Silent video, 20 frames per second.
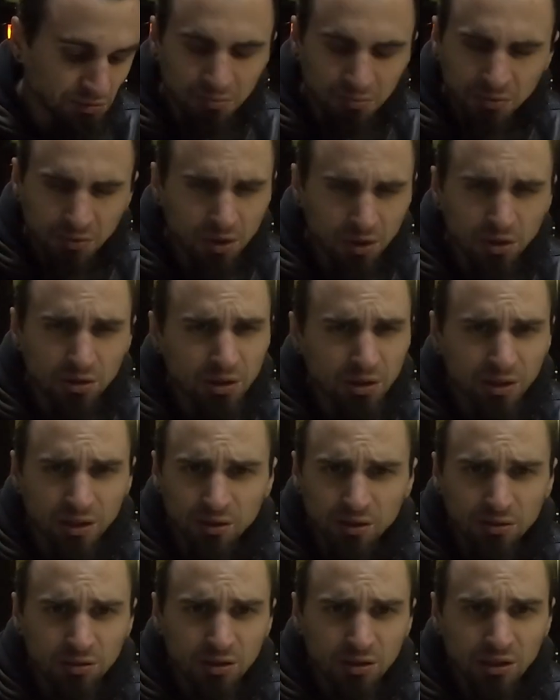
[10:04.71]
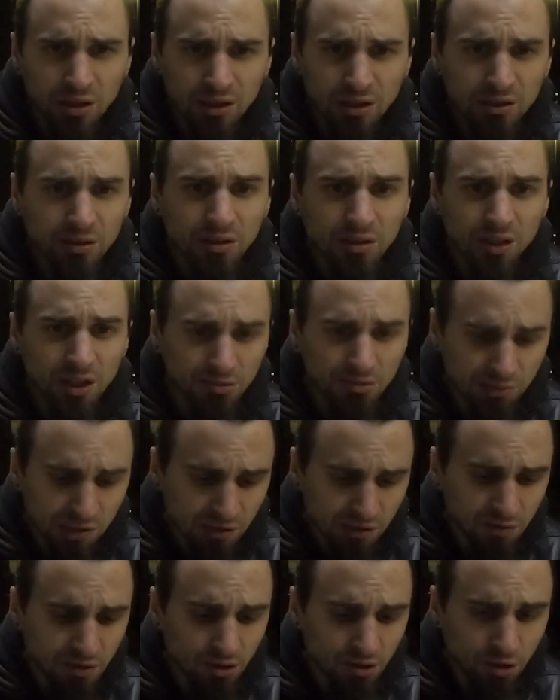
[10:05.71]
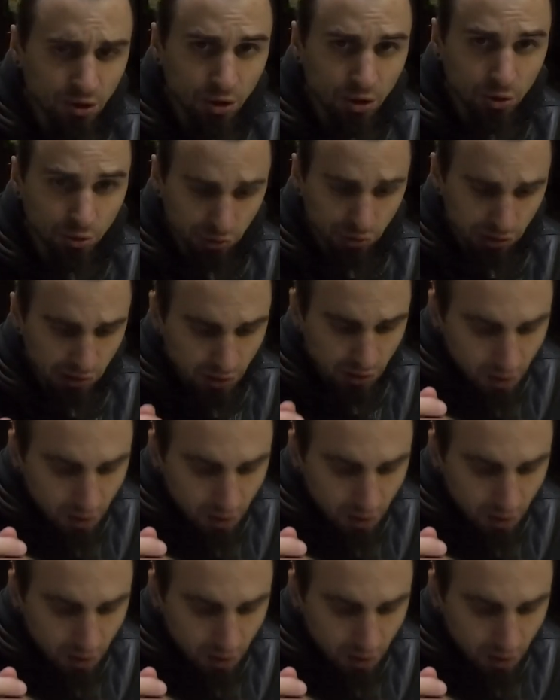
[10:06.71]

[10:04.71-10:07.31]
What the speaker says: Nothing. I don't think anything comes even close.